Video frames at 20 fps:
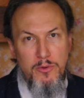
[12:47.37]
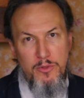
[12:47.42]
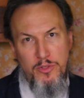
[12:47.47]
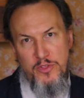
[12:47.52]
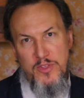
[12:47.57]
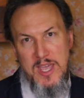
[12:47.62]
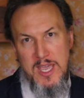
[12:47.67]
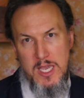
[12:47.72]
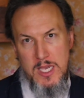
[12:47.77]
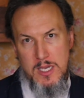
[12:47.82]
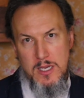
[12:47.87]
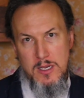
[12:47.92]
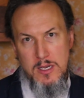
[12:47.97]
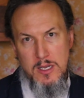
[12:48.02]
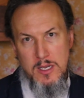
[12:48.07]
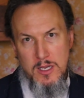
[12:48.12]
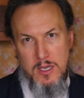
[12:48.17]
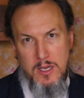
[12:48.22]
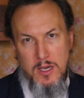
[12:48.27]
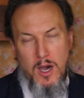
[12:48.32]
thing
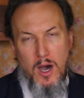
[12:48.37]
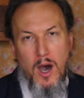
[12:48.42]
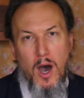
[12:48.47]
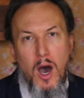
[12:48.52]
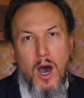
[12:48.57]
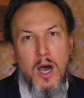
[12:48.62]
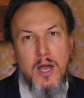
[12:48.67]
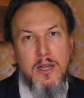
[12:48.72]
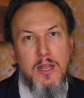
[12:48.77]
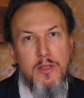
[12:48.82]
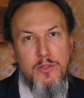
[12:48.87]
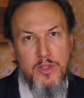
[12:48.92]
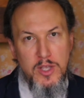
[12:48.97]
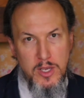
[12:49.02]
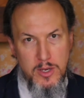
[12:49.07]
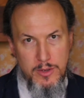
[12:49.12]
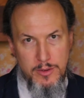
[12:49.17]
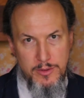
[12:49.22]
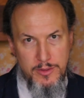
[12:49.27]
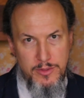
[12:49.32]
on
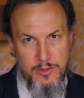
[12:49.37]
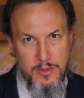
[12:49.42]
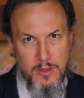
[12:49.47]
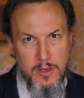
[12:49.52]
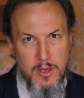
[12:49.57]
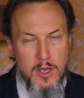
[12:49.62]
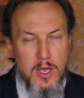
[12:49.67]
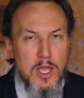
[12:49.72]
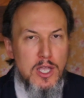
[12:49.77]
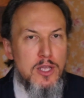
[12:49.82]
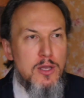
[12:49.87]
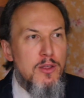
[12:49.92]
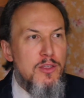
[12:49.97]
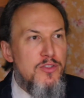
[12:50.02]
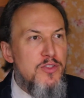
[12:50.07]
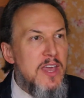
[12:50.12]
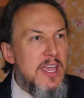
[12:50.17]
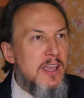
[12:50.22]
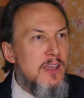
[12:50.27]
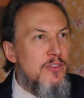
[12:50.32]
the earth. You
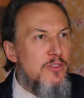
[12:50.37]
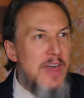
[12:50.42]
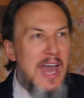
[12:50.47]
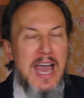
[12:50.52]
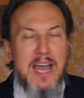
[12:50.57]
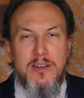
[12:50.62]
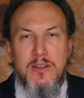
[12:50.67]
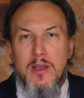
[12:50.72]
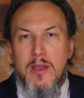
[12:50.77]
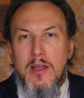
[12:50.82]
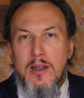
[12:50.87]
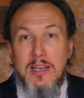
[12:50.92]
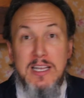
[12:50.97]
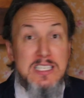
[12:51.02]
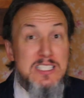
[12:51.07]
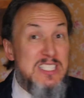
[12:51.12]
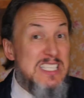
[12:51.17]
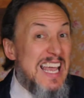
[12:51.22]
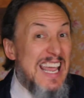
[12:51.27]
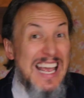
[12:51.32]
think that,
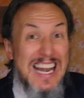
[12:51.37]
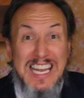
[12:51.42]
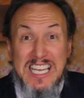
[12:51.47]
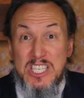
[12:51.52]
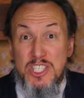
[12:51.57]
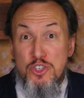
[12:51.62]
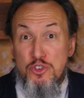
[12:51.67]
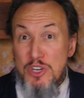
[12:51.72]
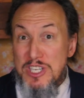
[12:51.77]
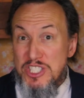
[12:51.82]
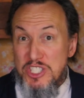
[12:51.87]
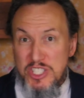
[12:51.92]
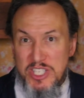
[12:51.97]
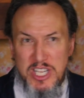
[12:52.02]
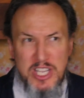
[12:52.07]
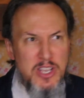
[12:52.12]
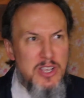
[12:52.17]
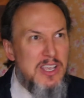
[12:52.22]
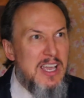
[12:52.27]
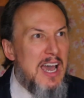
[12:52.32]
let's say,
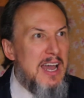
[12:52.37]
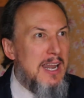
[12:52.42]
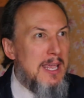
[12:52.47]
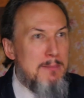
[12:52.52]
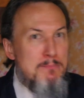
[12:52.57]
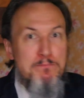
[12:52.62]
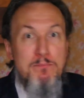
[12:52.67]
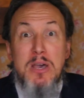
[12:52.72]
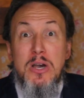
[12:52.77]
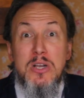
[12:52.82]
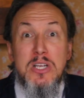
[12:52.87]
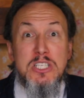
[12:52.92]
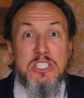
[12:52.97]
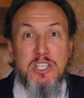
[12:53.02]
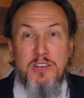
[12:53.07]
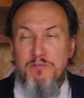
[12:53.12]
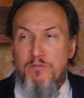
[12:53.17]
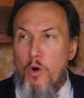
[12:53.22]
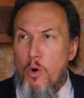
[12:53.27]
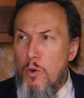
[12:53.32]
electricity, you got like
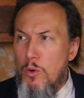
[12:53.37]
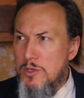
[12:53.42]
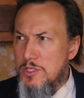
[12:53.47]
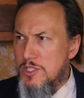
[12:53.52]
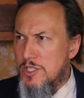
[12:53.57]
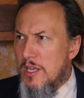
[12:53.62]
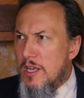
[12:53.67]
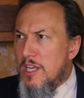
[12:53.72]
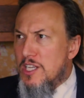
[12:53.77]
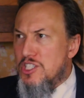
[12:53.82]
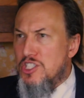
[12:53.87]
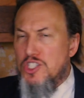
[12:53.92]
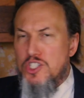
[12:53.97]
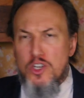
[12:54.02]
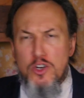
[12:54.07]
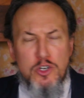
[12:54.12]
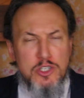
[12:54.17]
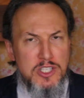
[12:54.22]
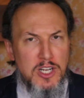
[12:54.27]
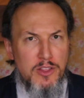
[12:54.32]
millions of volts
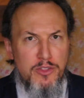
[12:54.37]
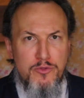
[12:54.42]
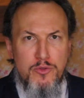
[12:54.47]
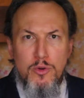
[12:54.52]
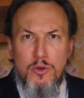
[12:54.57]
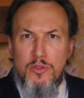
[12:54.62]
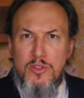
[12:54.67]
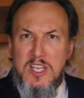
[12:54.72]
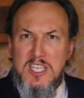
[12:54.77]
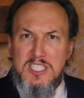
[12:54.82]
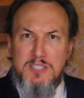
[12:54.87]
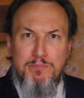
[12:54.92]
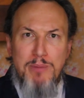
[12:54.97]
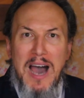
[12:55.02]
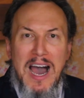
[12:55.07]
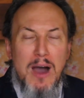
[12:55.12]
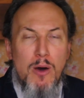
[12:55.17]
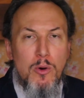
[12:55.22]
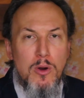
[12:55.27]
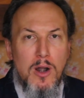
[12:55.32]
surging through these
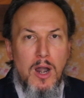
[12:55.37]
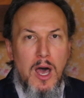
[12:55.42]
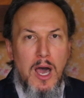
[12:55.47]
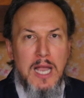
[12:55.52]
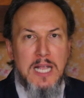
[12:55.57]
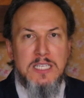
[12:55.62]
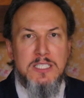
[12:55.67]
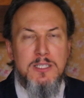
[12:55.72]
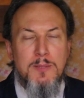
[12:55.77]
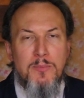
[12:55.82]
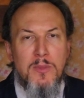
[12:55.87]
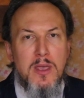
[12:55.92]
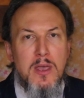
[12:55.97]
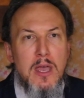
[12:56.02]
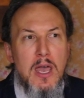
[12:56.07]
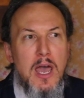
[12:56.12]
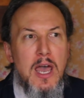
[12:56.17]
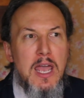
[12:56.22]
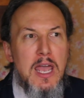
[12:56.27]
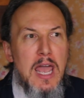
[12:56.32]
power lines.
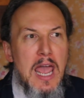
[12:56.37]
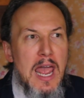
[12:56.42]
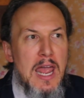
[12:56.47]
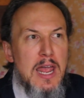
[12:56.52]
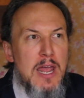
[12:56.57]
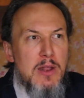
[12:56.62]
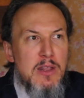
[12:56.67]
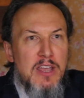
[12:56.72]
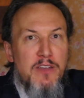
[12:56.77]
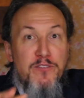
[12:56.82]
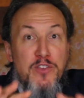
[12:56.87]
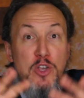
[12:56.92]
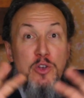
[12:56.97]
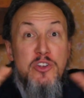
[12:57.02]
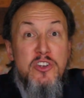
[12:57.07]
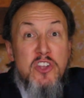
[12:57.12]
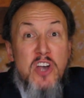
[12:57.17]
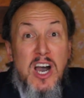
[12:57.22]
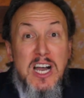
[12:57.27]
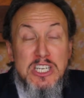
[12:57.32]
If you
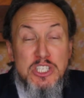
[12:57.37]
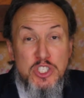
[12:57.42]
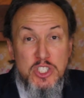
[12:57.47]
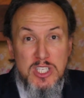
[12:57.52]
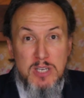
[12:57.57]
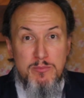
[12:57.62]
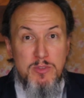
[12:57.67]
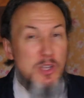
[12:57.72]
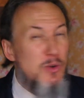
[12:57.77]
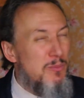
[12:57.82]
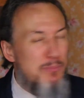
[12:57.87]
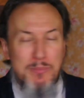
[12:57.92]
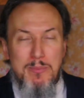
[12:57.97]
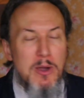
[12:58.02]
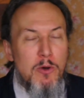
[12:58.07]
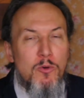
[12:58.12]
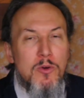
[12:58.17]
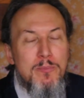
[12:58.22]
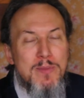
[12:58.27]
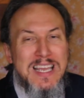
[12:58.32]
touch them, it
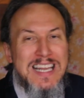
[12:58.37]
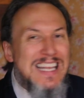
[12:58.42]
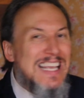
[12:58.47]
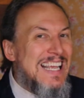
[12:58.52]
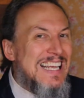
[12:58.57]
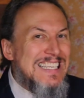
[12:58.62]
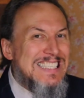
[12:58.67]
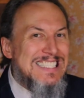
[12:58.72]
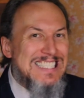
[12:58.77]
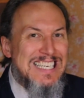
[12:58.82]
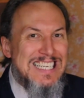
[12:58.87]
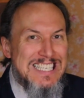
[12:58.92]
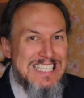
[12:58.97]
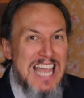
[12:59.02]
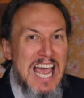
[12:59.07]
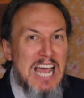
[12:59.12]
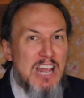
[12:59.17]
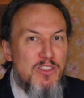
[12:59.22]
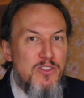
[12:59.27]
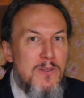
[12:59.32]
would mean instant
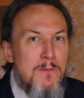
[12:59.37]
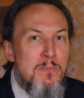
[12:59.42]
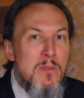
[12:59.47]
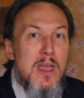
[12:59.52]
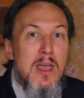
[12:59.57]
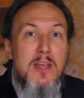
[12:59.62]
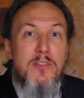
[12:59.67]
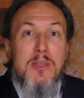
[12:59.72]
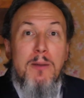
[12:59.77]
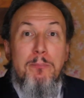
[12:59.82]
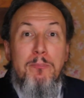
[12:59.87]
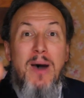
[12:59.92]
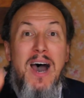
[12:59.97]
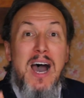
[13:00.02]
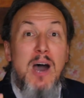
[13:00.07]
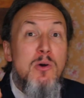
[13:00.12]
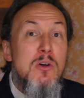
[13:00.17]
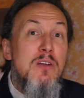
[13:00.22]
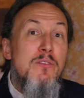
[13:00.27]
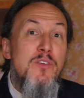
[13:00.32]
death. The
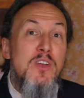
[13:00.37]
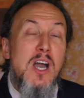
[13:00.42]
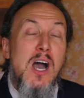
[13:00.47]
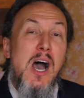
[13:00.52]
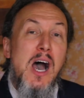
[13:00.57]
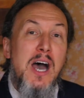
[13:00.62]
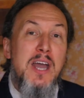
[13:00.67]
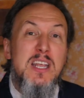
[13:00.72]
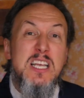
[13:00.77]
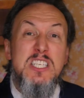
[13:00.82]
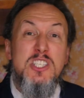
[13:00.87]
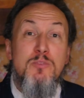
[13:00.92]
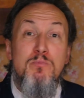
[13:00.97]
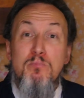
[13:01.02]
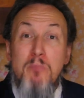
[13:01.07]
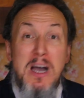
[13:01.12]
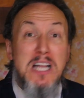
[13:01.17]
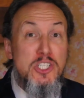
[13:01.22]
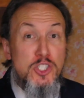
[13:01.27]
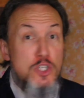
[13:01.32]
power of God is
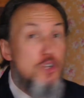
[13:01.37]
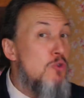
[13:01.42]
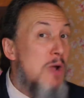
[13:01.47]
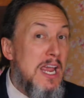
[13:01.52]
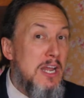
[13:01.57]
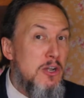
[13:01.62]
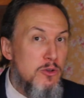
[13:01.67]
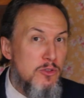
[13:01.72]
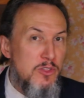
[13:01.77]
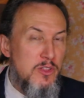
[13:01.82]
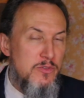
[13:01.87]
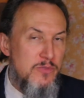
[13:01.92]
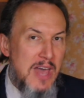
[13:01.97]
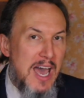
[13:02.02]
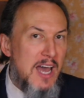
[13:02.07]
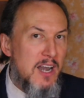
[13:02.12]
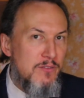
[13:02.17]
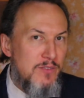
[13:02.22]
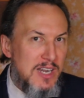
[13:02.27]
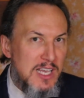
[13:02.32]
much greater than
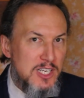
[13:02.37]
that of